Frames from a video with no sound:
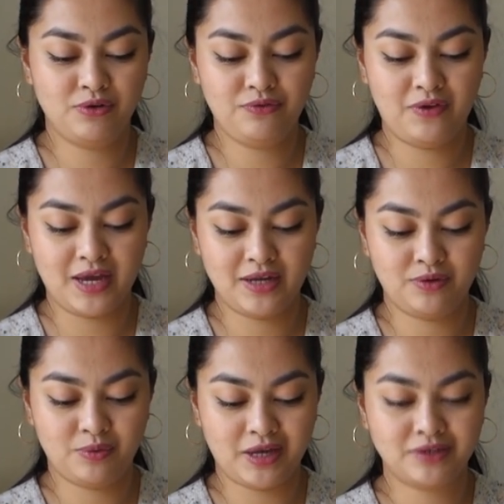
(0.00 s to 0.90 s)
to find
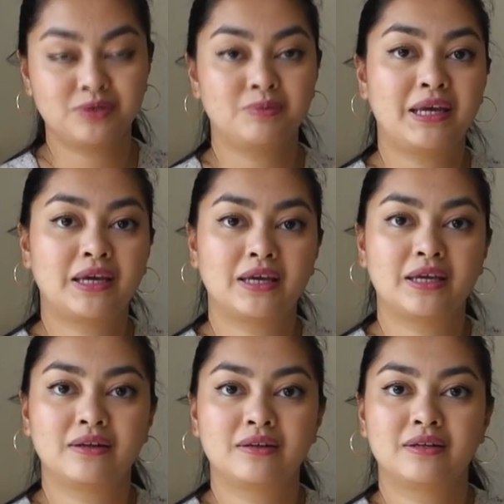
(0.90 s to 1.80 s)
a way to make
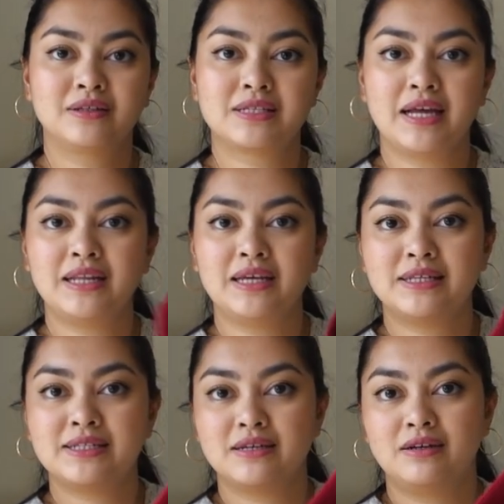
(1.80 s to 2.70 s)
it slightly
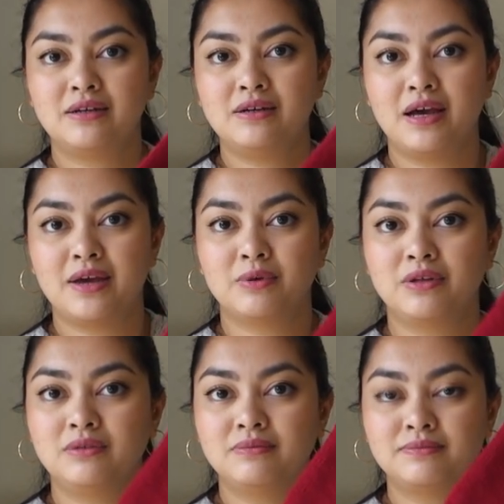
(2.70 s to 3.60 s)
easier, I will.